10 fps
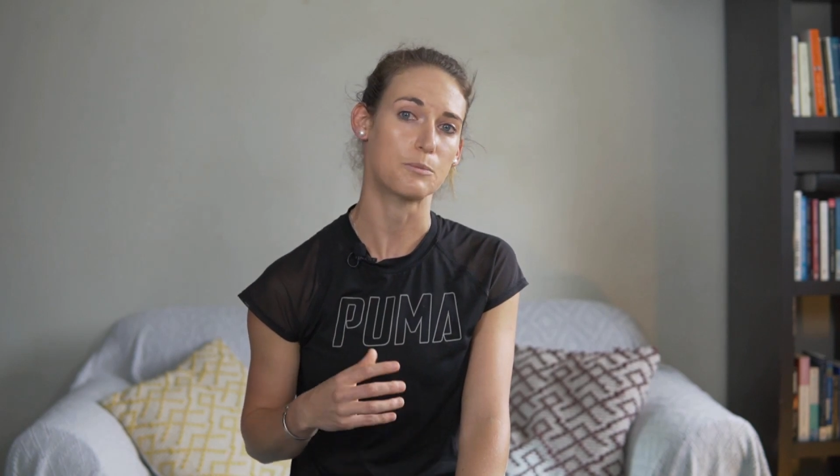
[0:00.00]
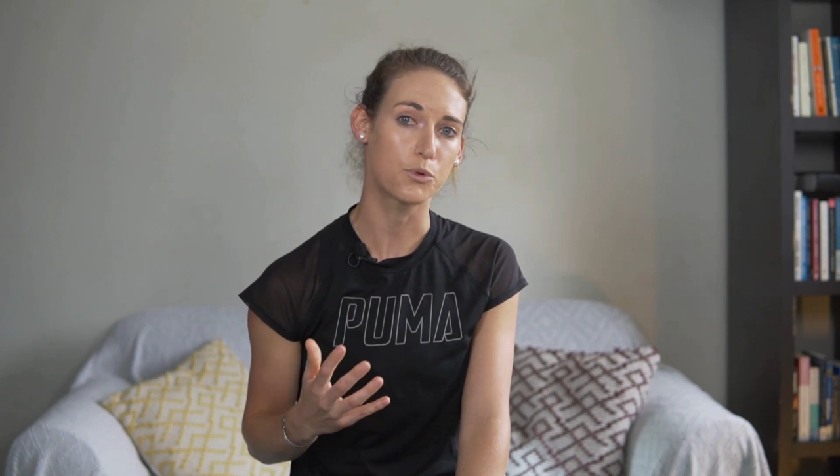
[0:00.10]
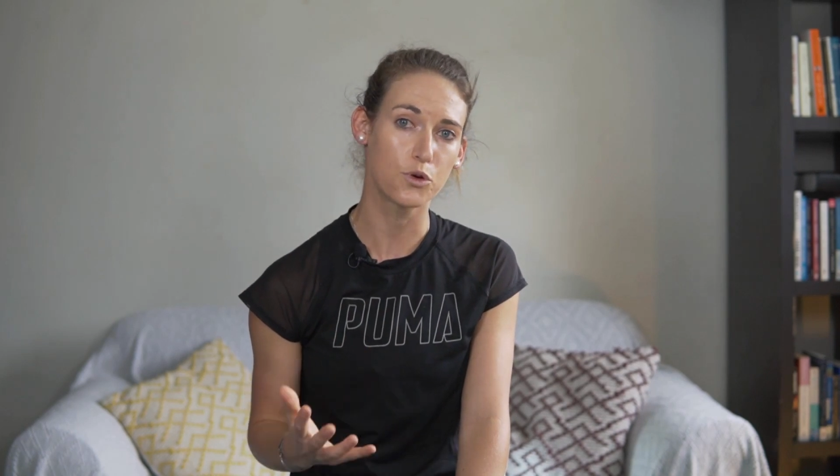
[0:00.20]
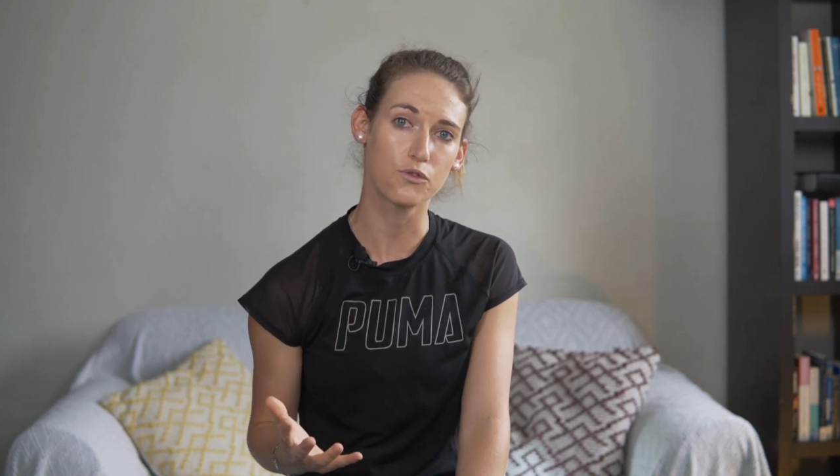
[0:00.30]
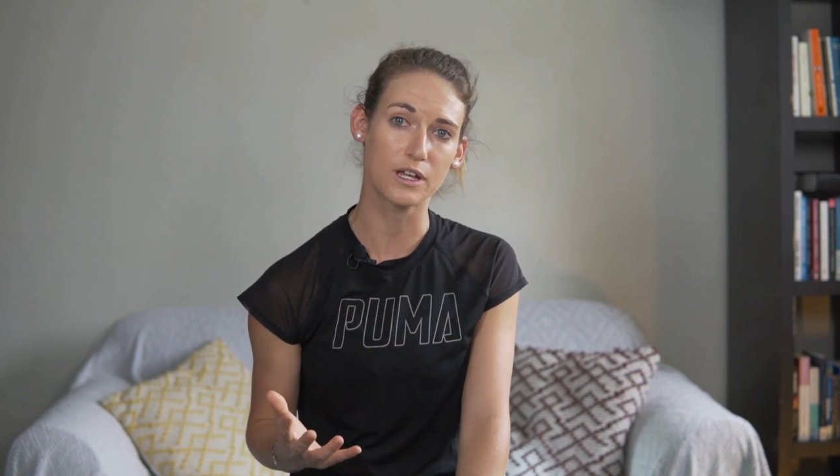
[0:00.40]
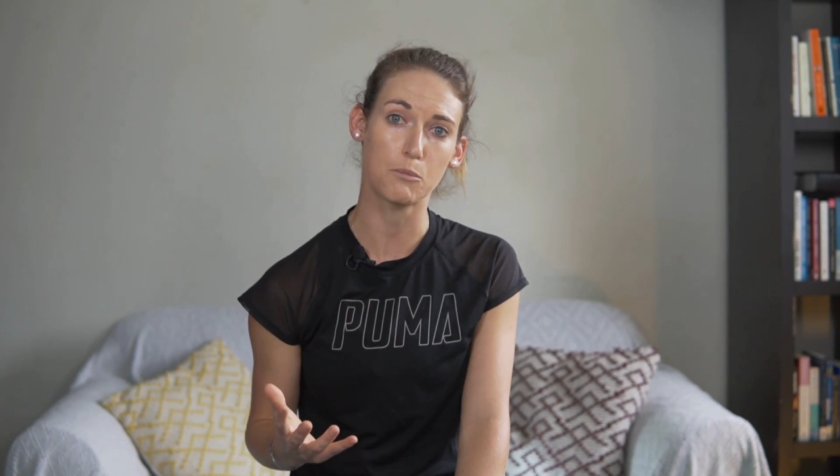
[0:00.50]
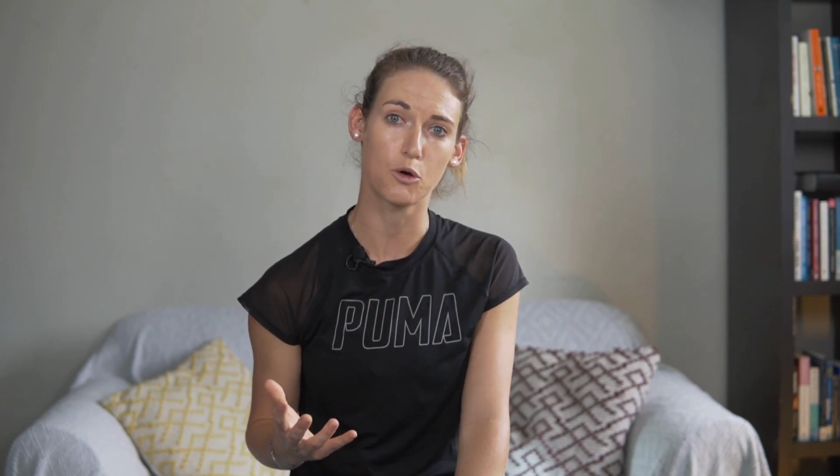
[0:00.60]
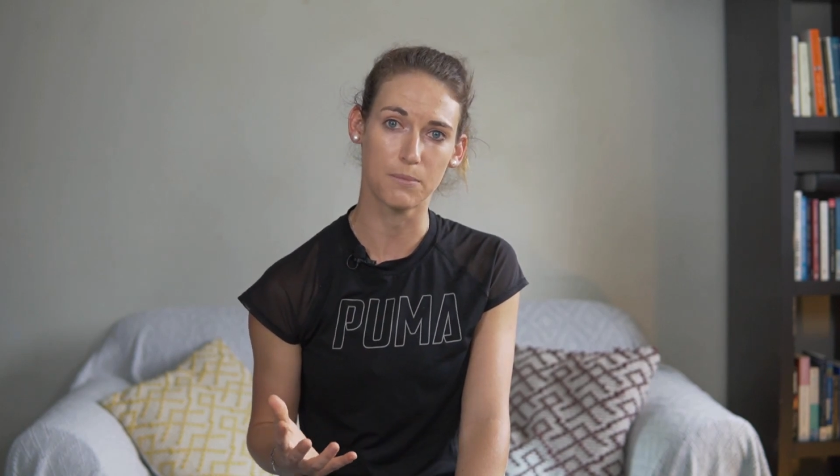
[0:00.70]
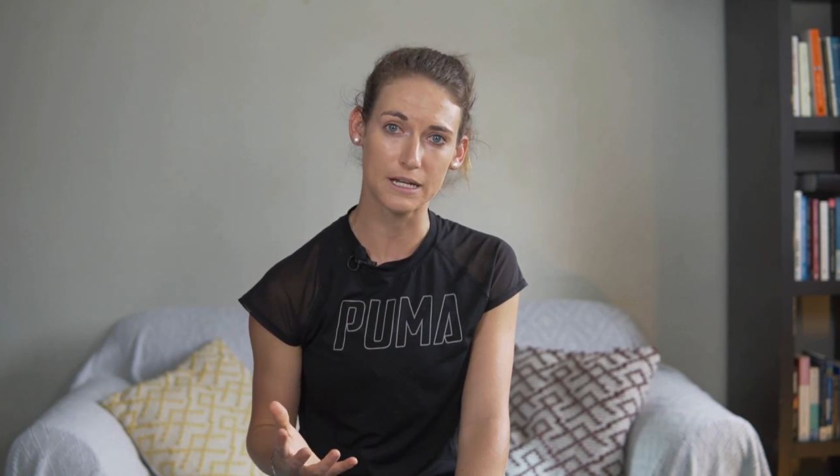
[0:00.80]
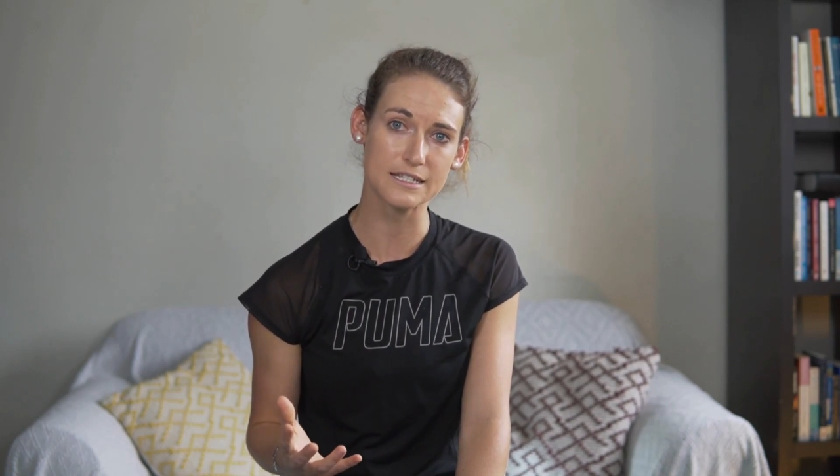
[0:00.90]
improving
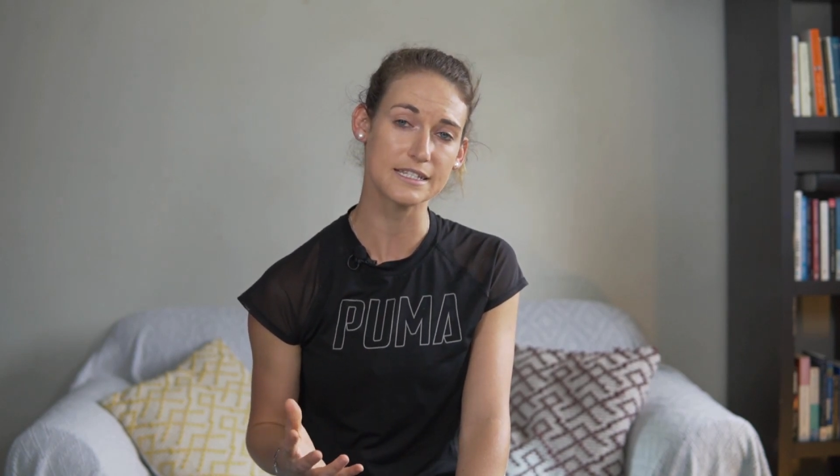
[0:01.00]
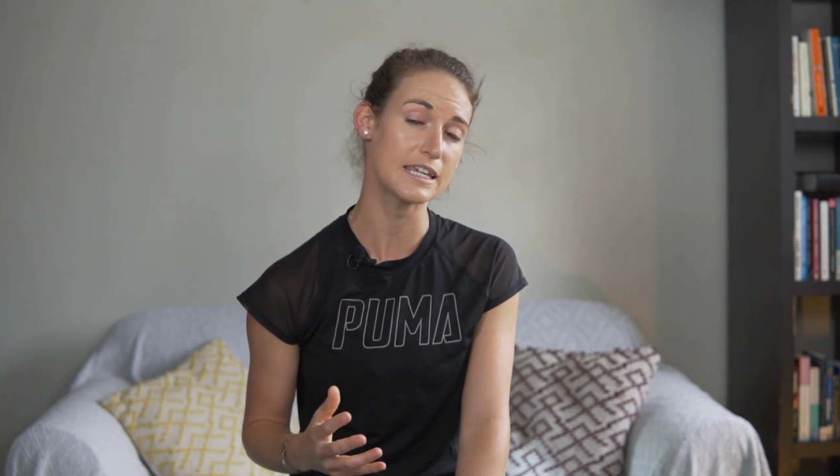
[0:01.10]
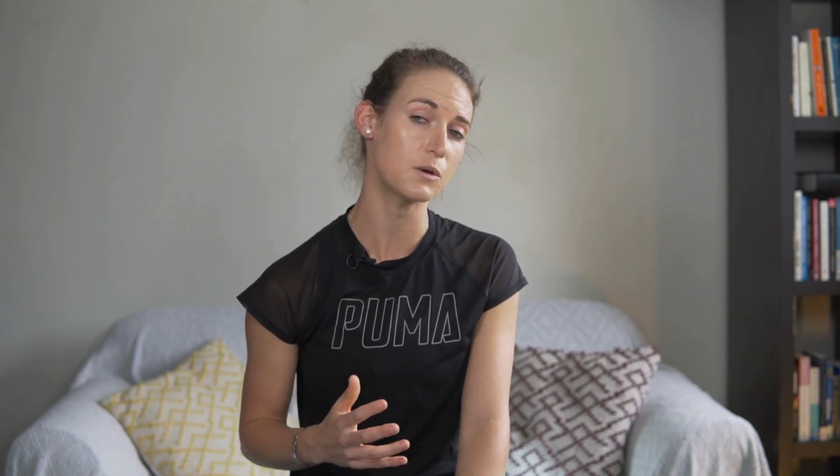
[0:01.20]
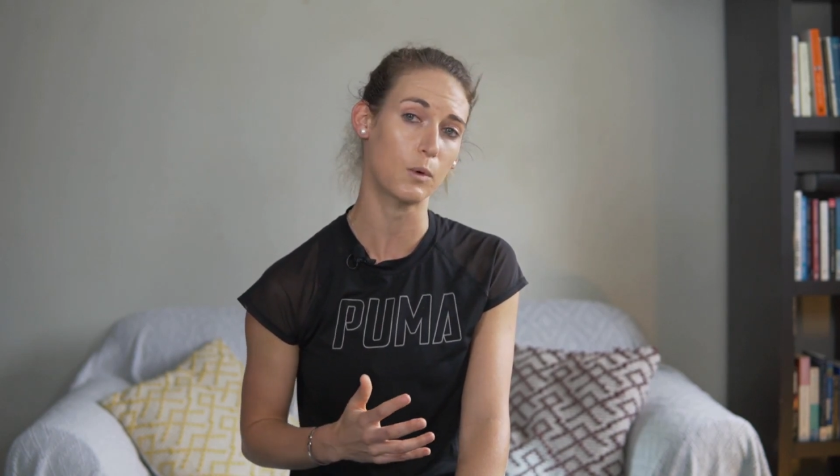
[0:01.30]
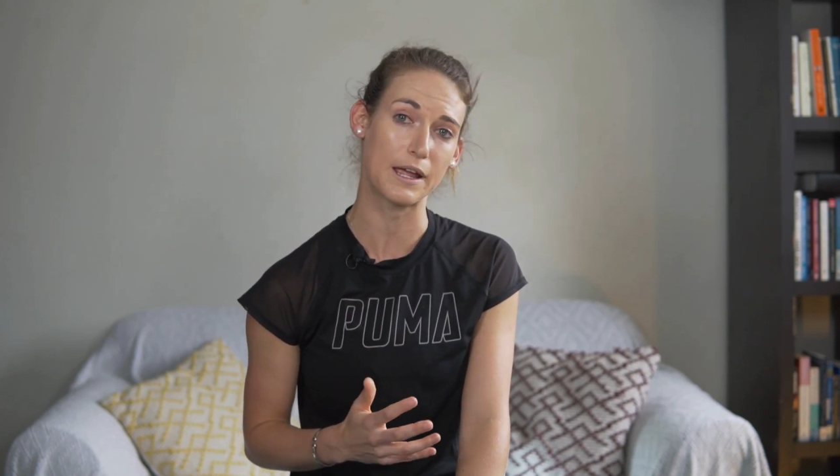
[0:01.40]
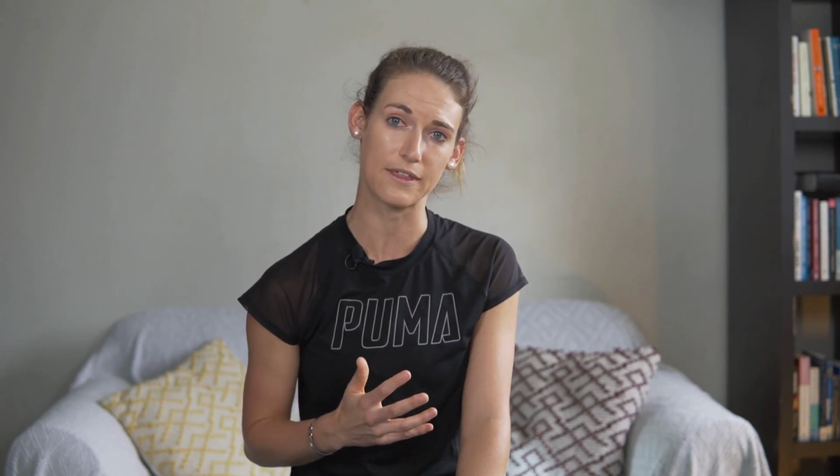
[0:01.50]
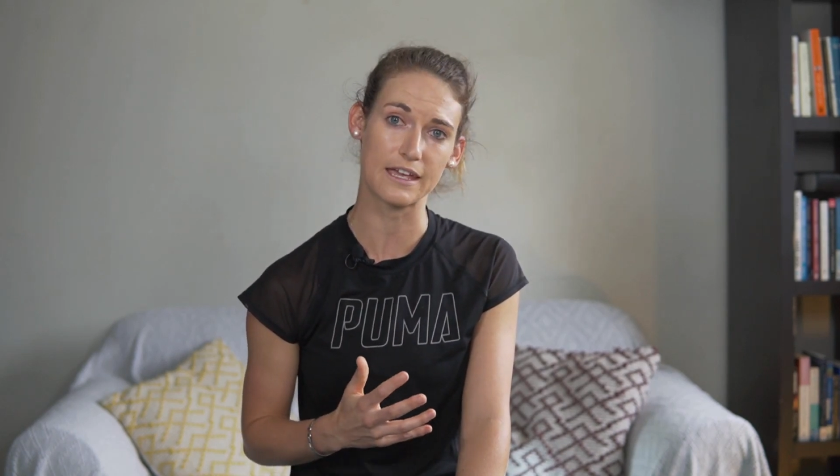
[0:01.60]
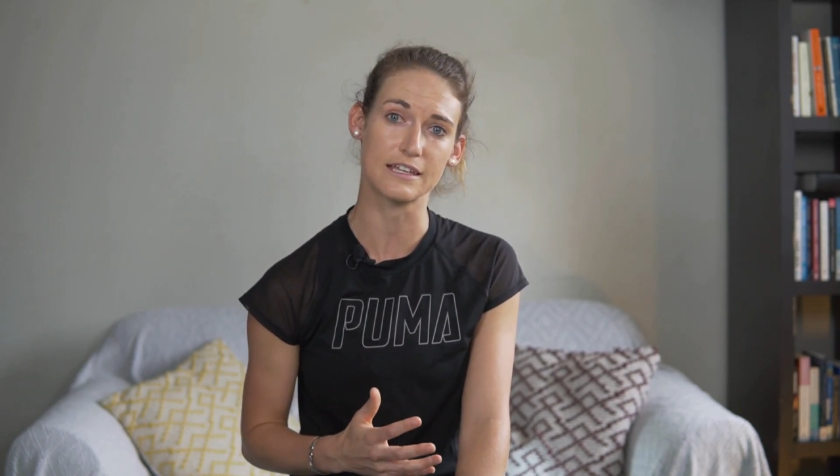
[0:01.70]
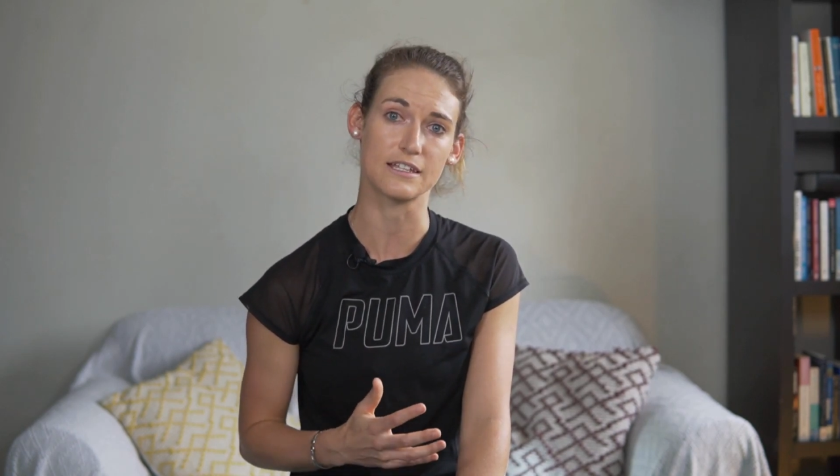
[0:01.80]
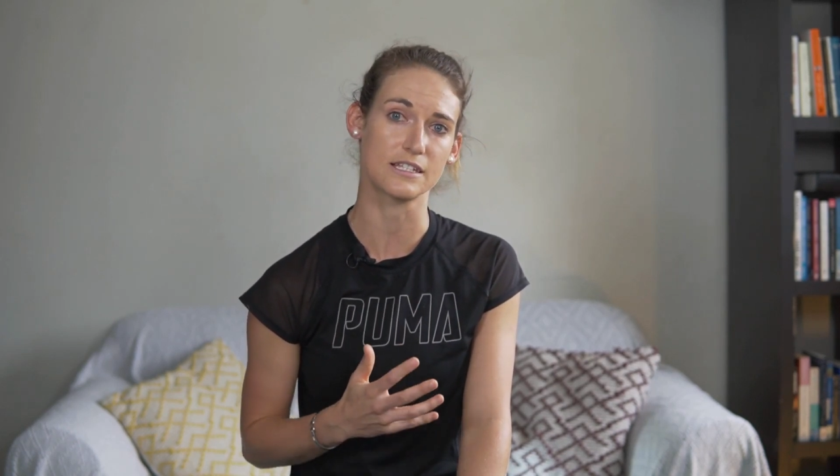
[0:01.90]
mobility where
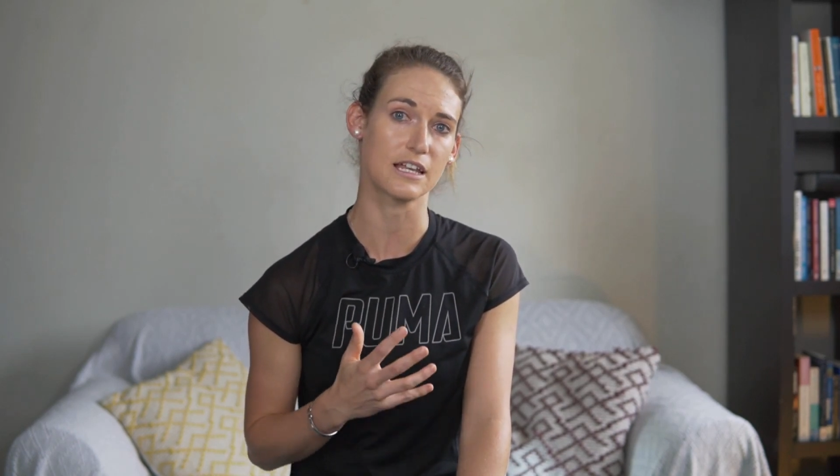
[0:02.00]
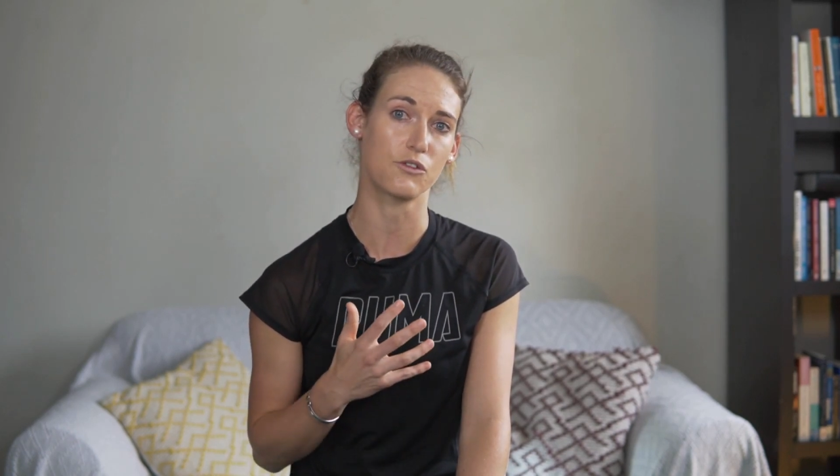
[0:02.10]
there is